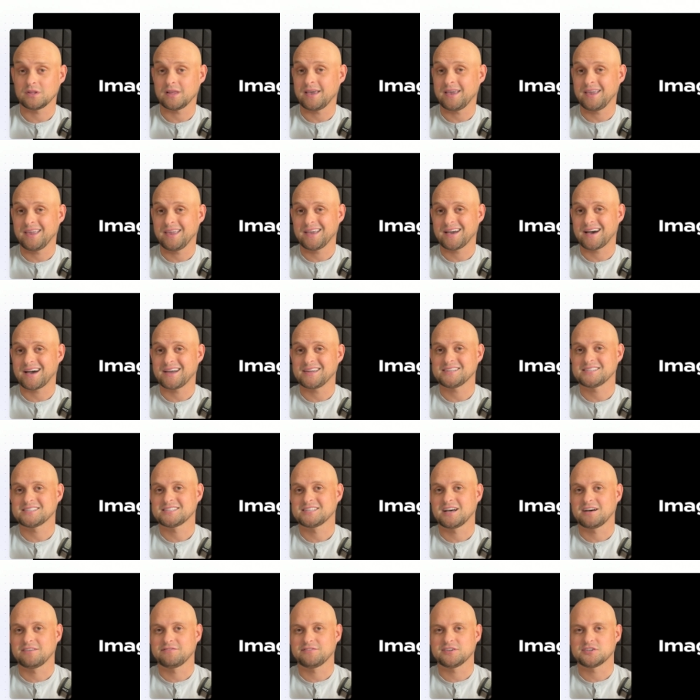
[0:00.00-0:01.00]
AI
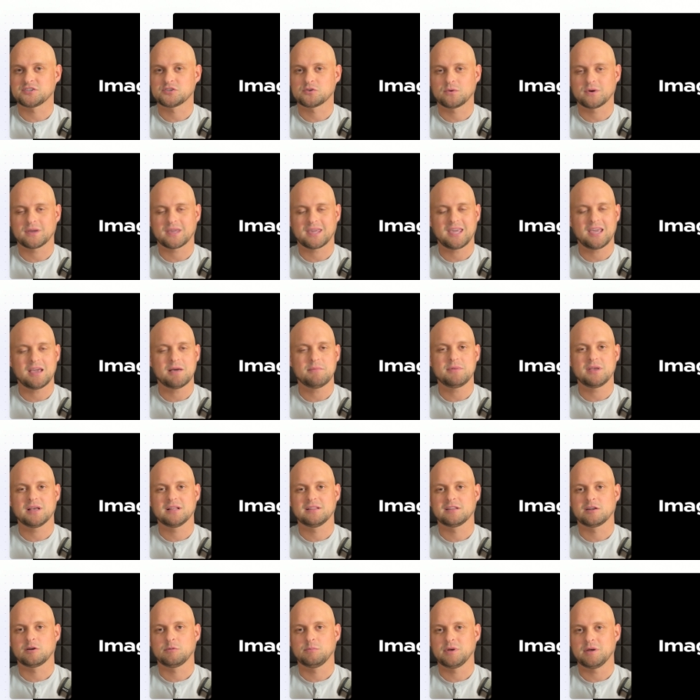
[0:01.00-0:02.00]
stuff. And so it can be a
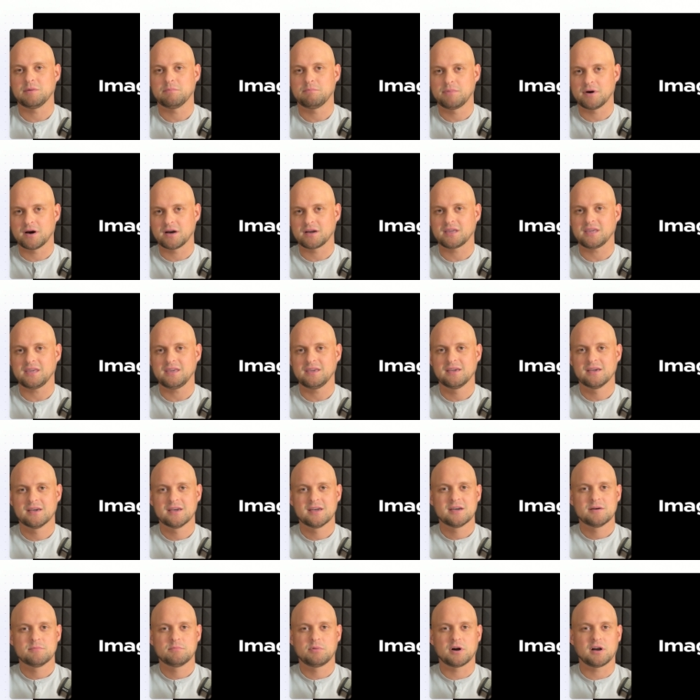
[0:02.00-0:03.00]
little bit buggy.
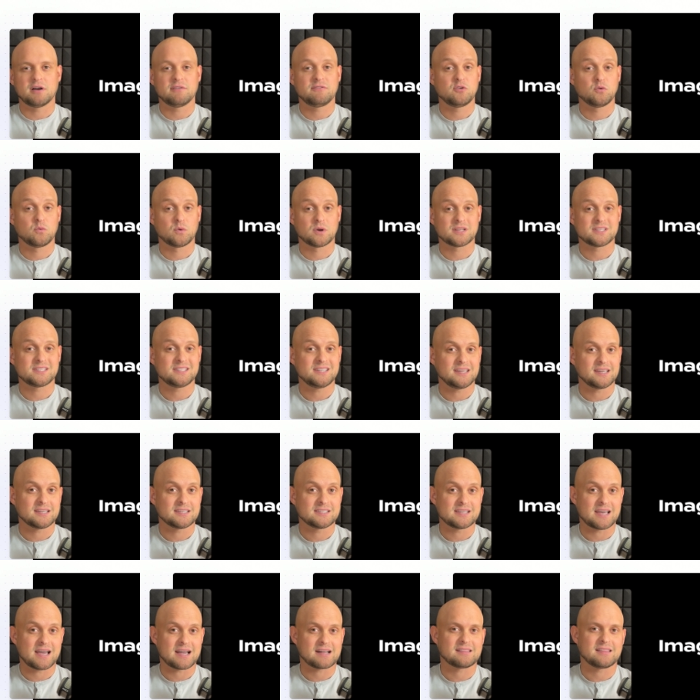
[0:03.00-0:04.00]
But if you want to see
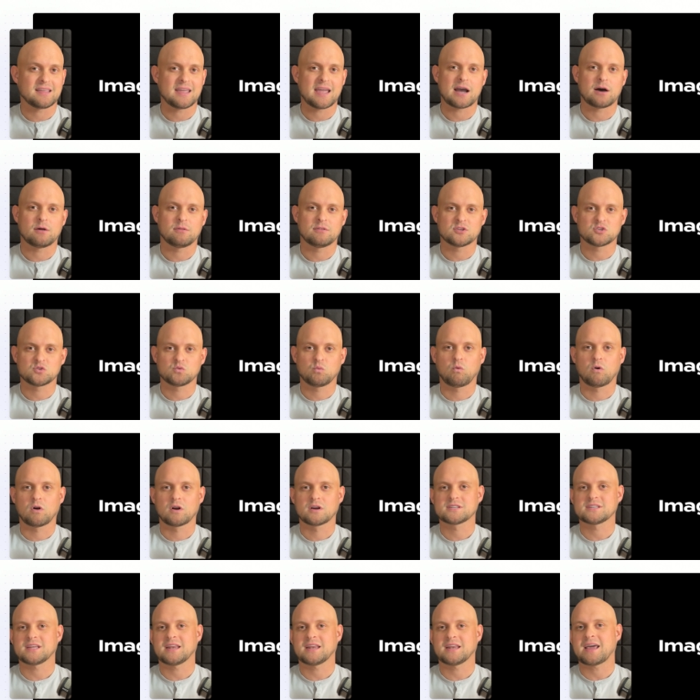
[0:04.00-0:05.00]
exactly how this
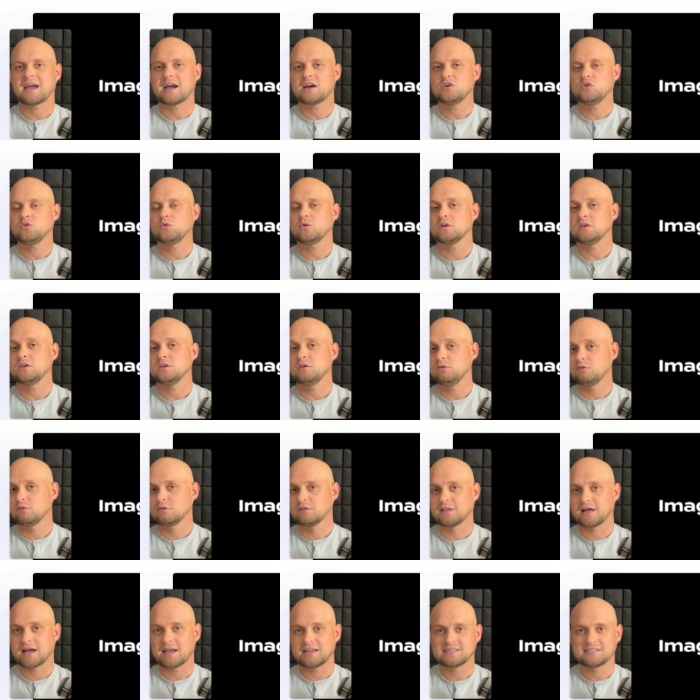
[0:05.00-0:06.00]
works and how you can
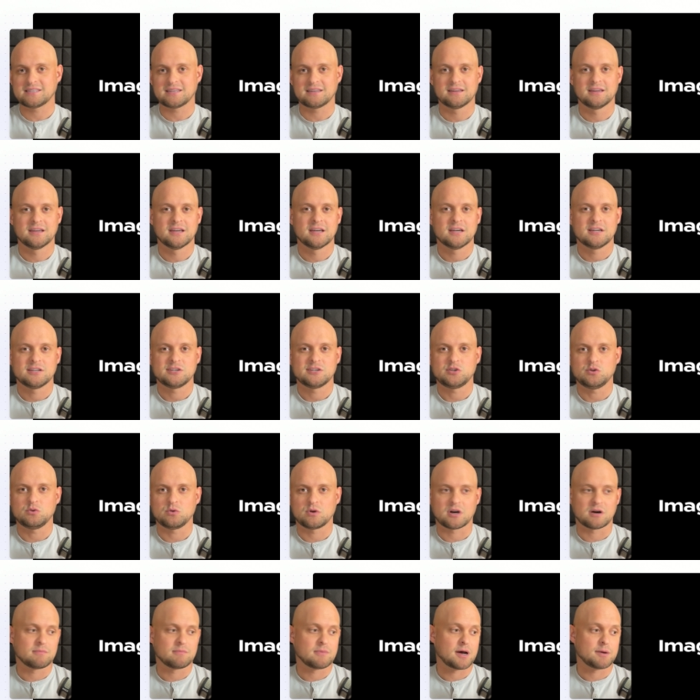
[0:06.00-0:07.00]
utilize it to
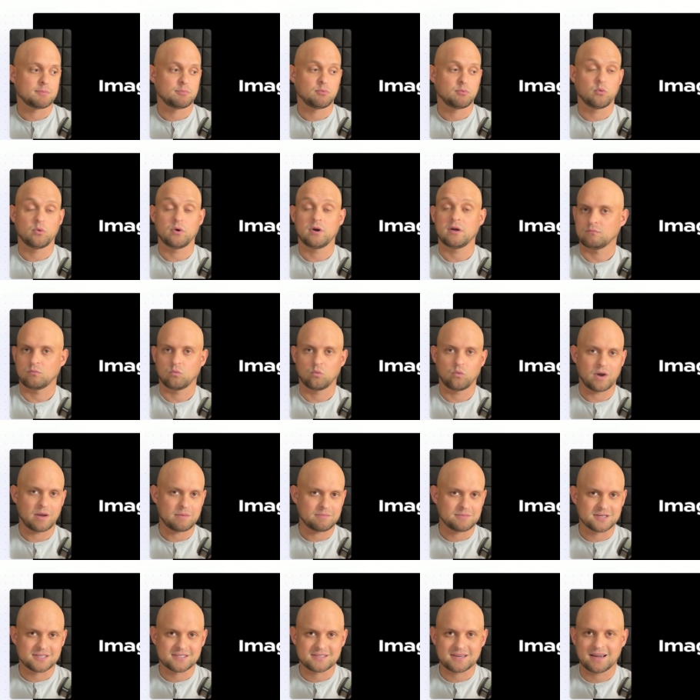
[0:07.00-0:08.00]
come up with
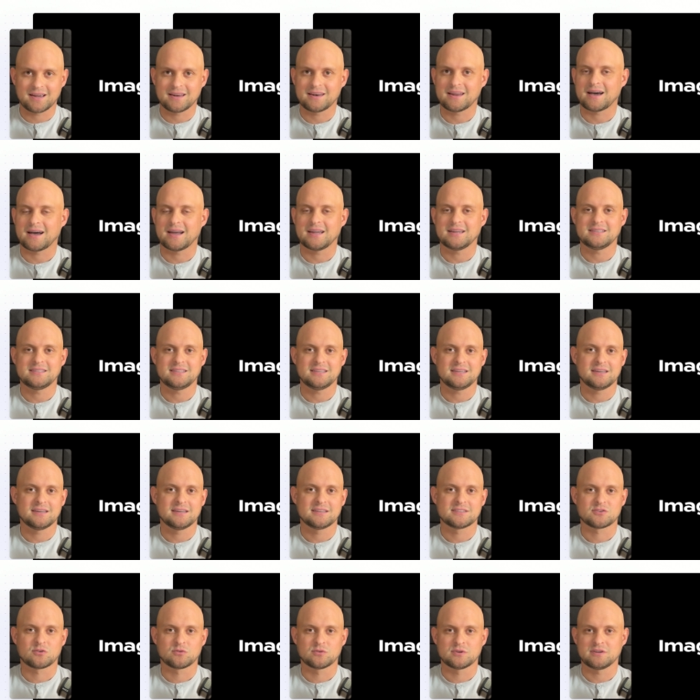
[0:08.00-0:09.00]
web design
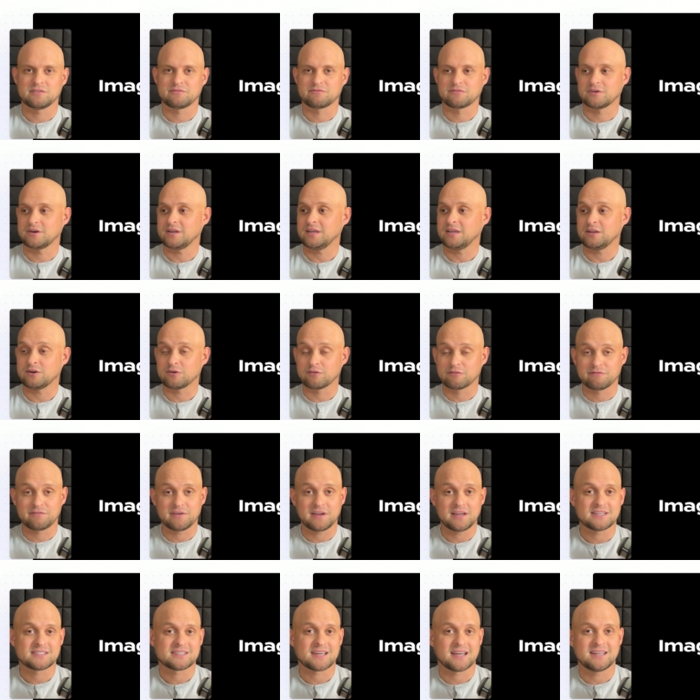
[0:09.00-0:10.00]
ideas or different
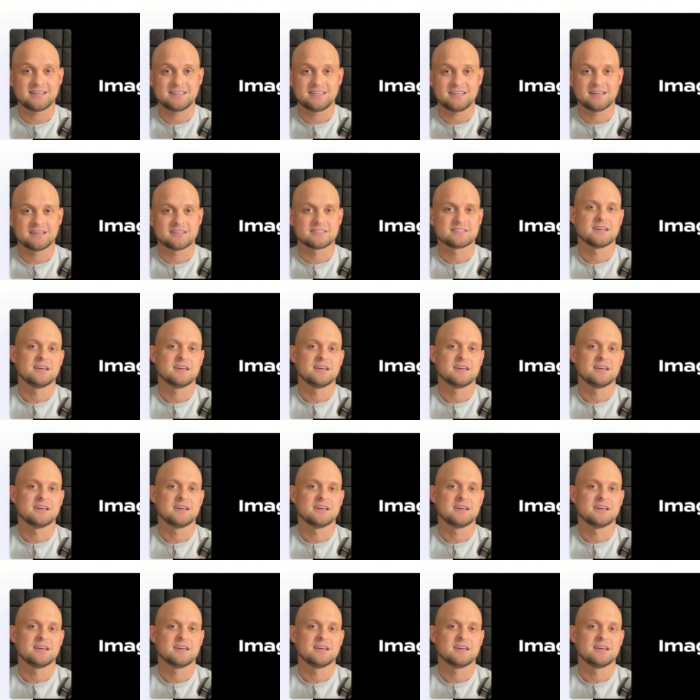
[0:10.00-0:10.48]
interface ideas,